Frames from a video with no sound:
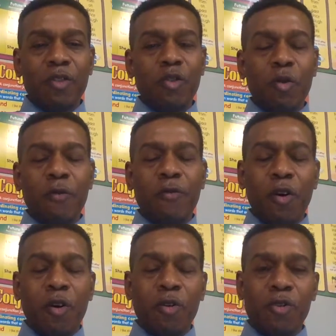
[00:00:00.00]
true or
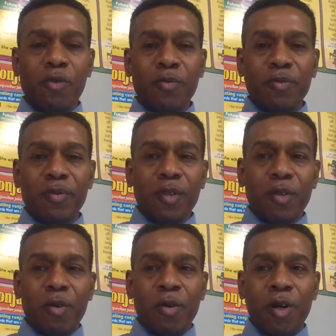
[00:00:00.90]
false,
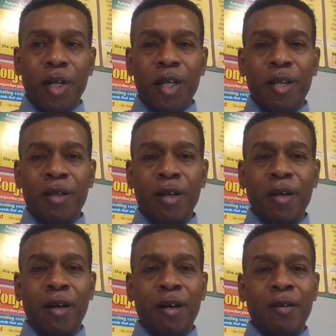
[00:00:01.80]
or either
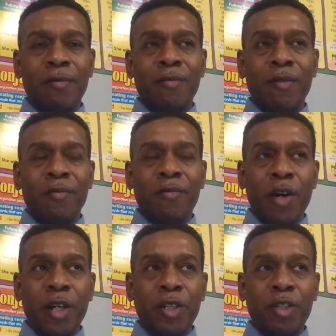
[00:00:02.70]
a
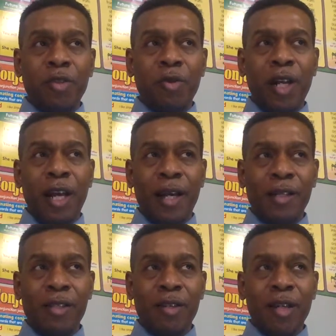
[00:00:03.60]
very short
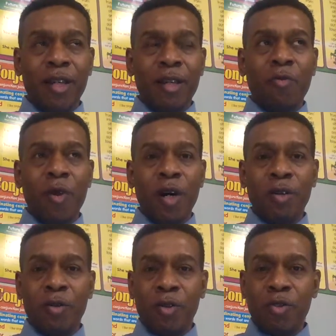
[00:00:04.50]
answer, either
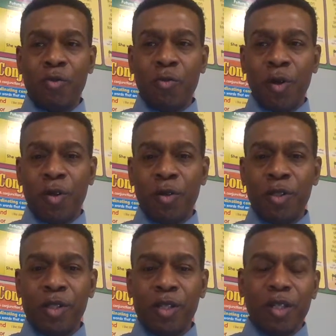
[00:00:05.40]
1 or 2
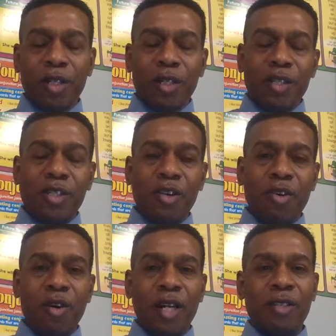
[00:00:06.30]
words.
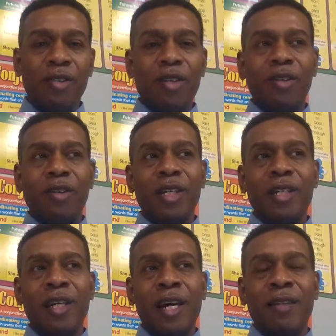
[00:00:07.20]
So I took a look
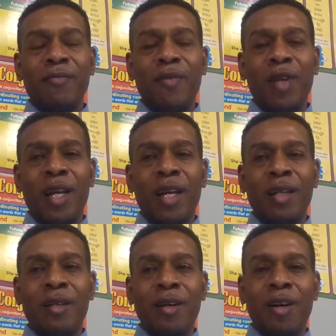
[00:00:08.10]
at that,
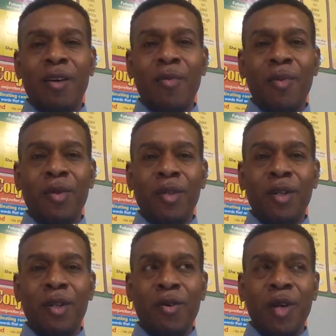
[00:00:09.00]
and
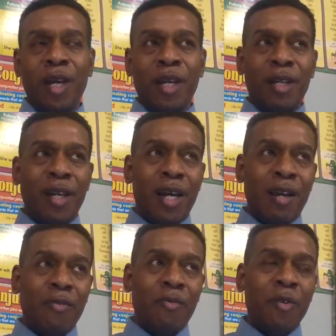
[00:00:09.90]
and
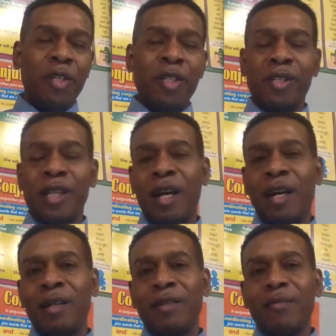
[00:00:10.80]
I
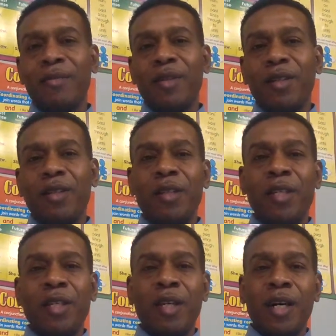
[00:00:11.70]
redesigned
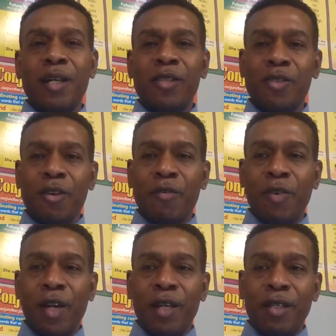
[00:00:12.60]
the
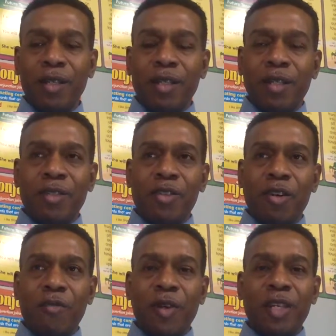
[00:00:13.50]
survey. The
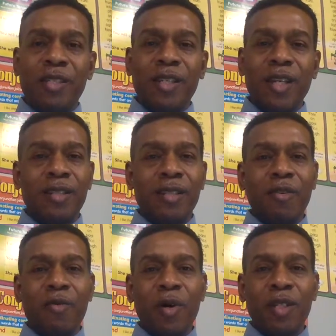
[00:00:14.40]
survey contained
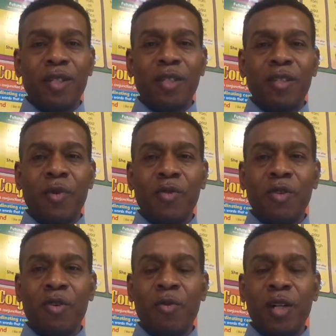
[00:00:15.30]
10 questions. Most
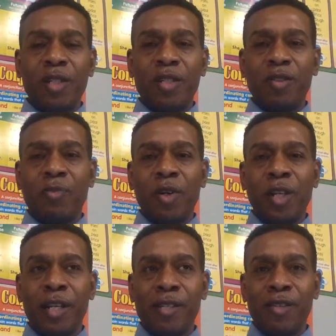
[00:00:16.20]
of the questions were
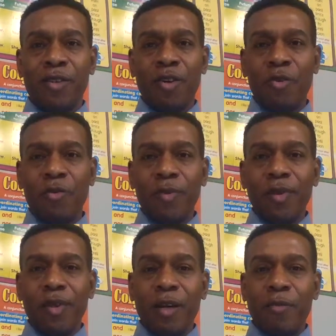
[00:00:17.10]
yes and no.
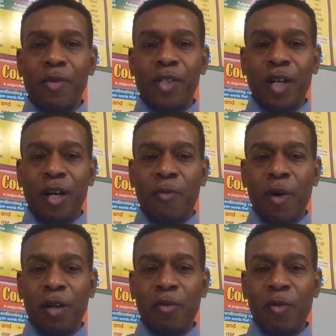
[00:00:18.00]
There was
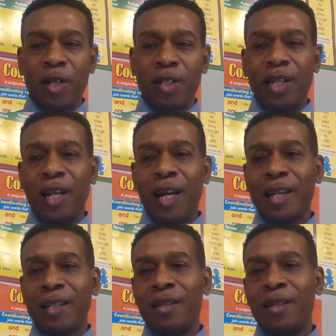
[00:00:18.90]
one question that
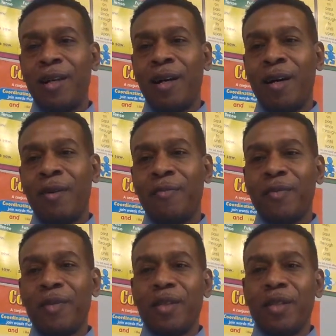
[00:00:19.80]
actually
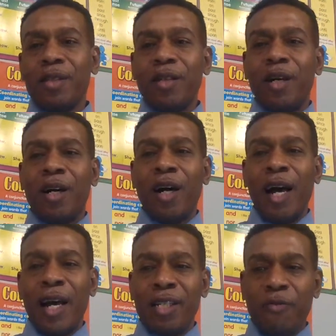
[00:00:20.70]

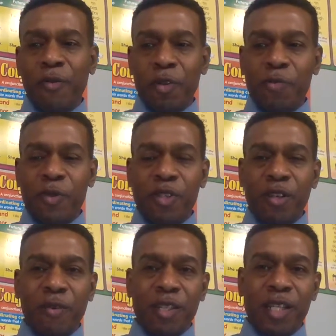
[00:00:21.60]
asked for a
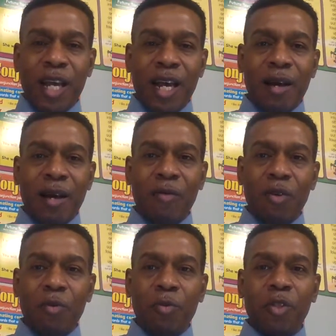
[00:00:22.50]
specific time,
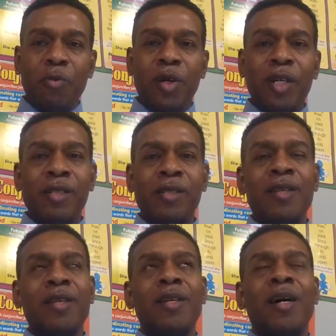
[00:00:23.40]
which was
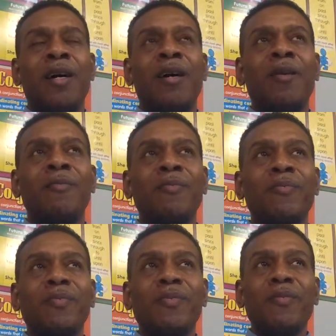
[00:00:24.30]
the
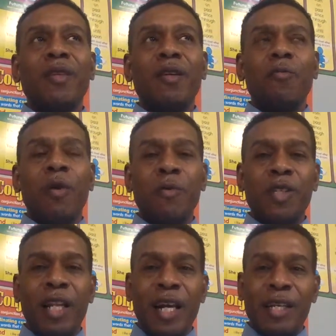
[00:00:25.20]
when was
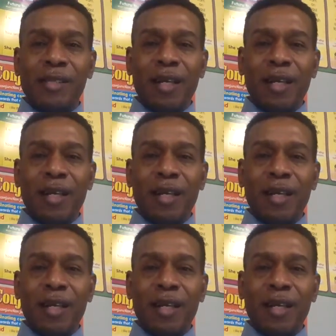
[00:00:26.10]
the last